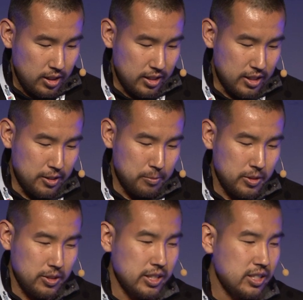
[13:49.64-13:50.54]

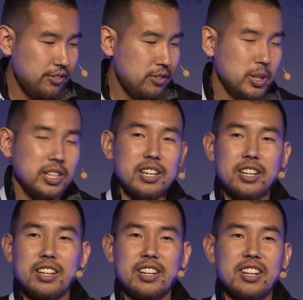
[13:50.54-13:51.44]
So that's it for me.
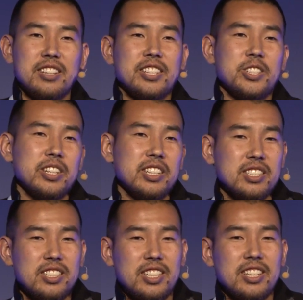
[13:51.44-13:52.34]
Thank you
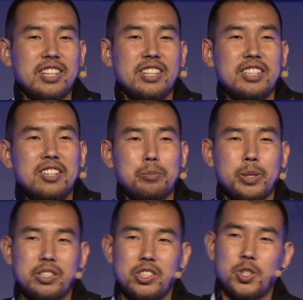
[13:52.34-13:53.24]
guys, and I hope you
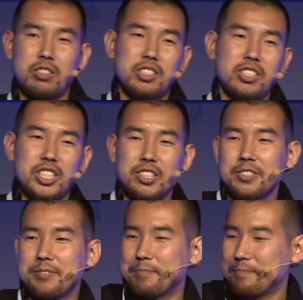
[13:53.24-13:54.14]
guys enjoy the rest of the
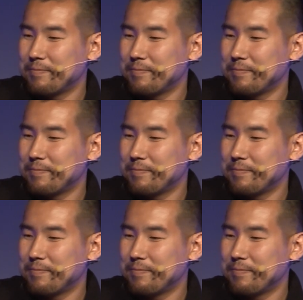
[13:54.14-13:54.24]
show.